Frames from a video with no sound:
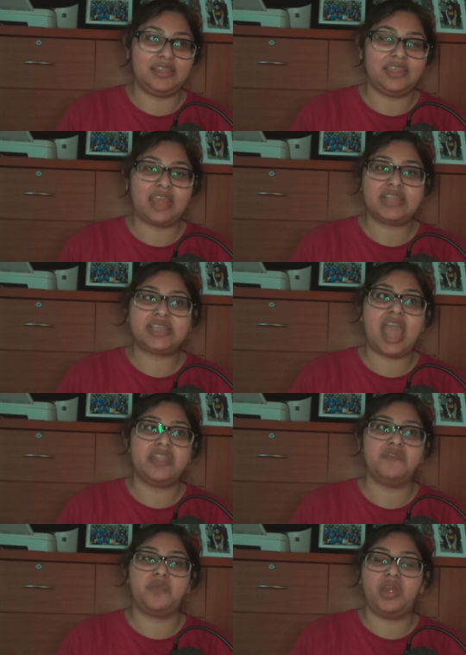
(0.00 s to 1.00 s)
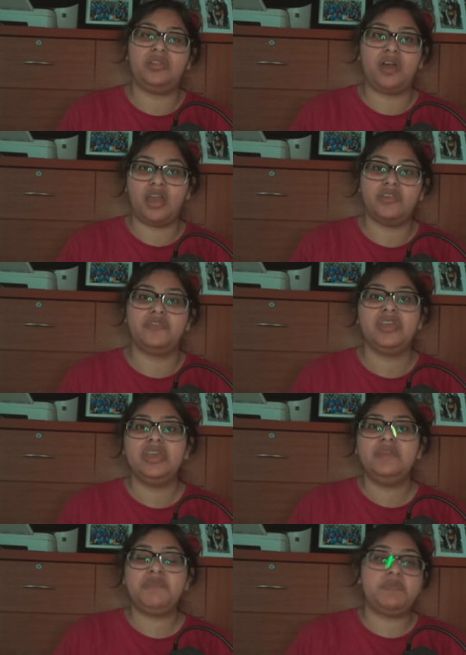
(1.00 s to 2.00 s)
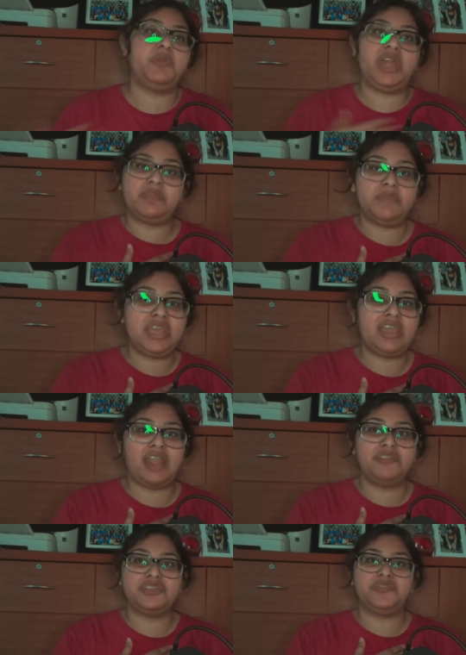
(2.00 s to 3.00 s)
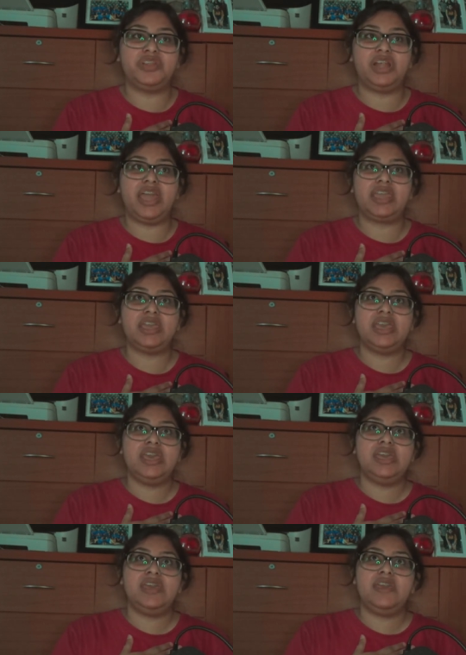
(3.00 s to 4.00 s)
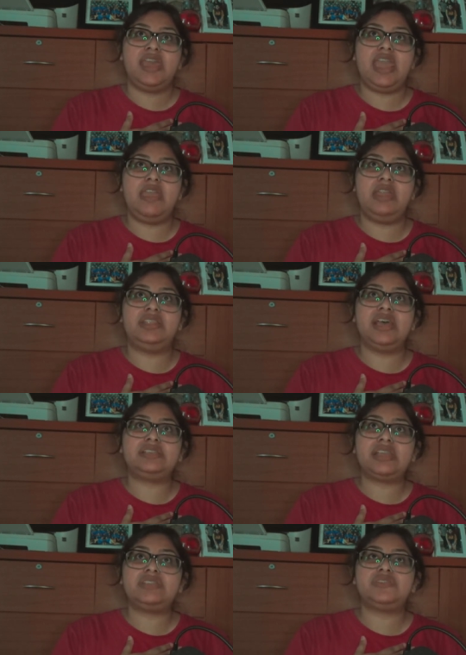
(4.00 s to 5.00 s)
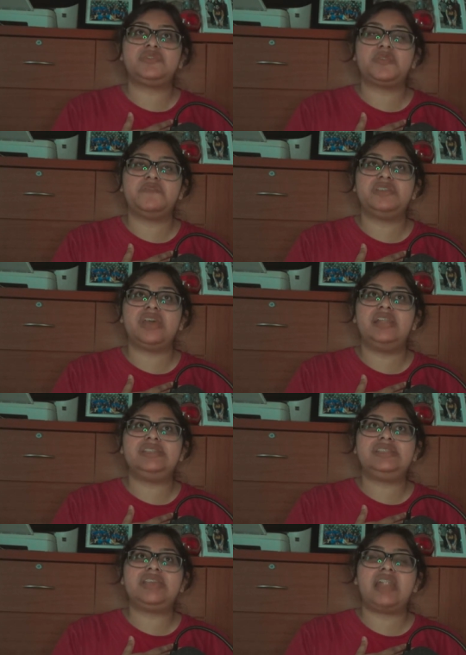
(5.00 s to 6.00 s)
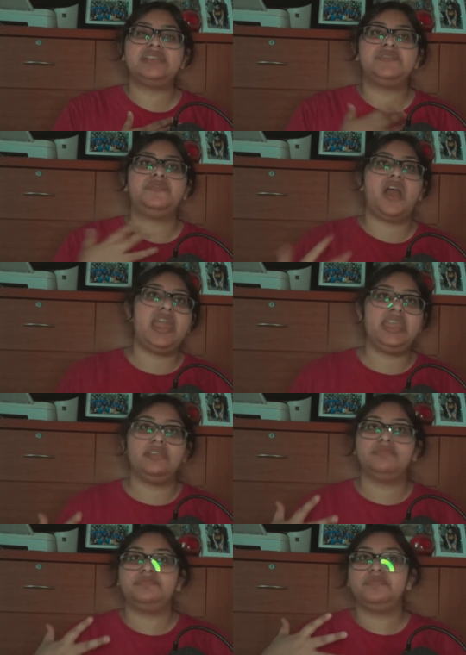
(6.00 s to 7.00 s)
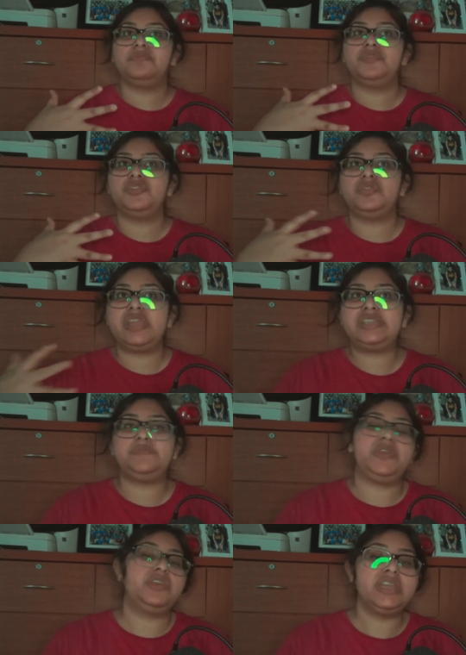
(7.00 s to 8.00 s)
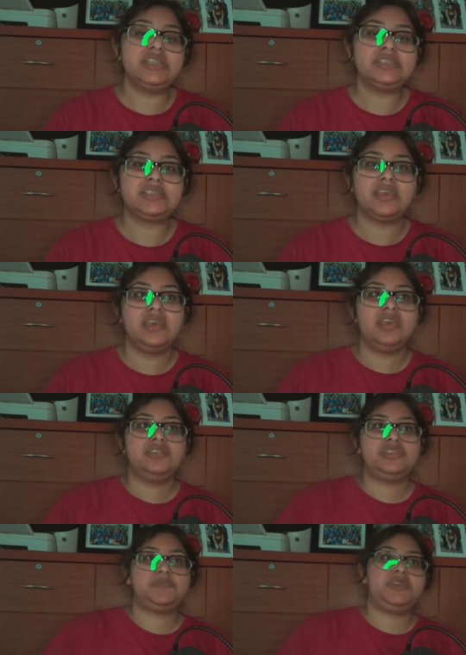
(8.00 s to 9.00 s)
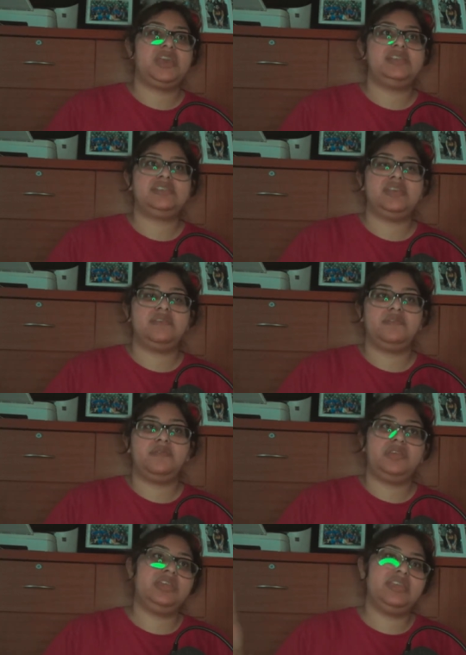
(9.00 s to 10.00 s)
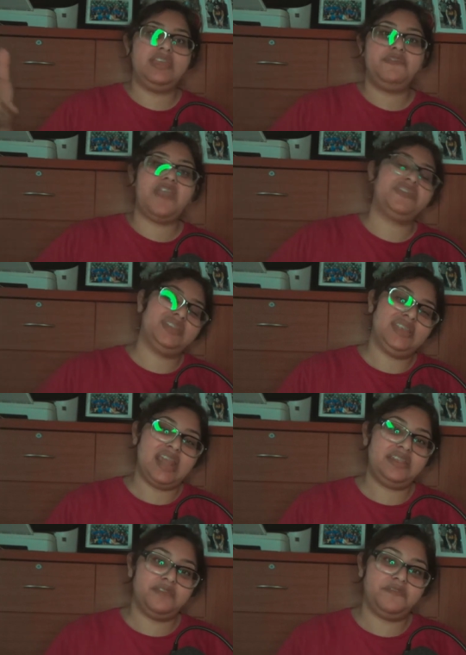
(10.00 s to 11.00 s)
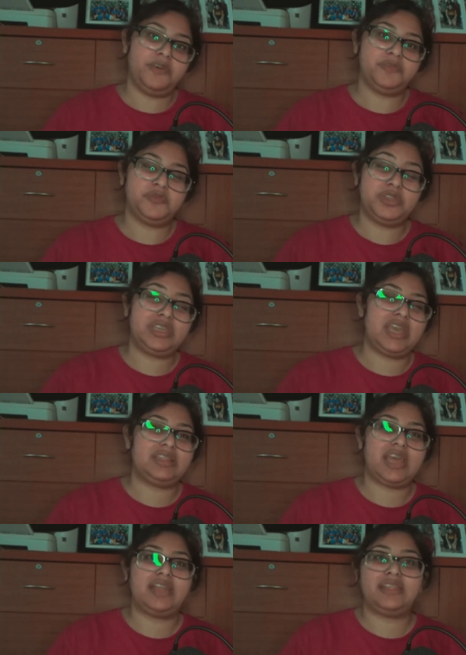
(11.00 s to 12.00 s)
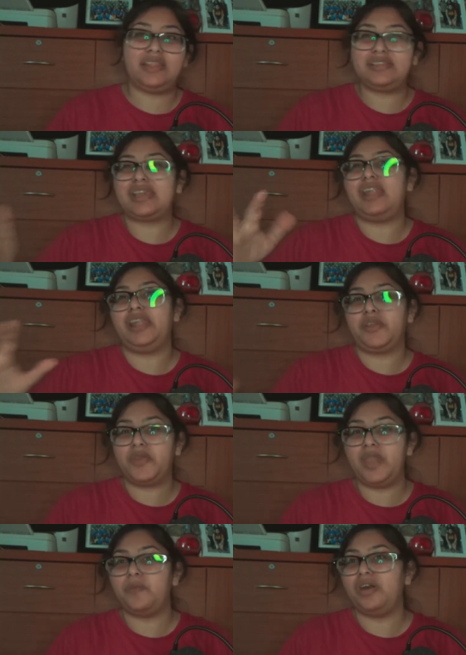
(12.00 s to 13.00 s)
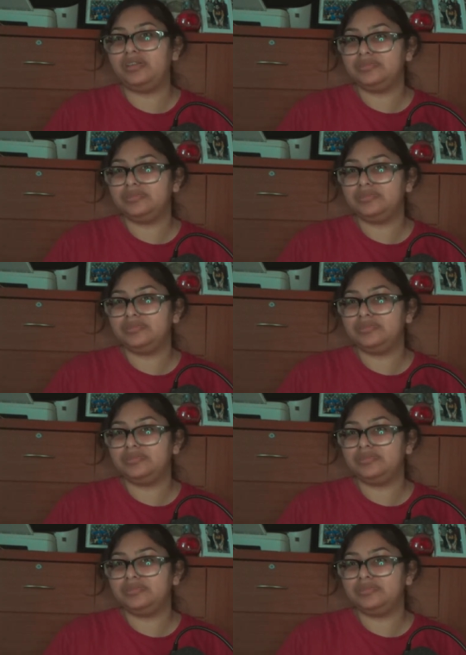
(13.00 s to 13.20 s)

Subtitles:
that's kind of where a lot of people like me kind of just feel like it does lead to sort of this unsatisfying experience, just because if you had to get to the ending of the film to really get that, then that's kind of like, okay, well,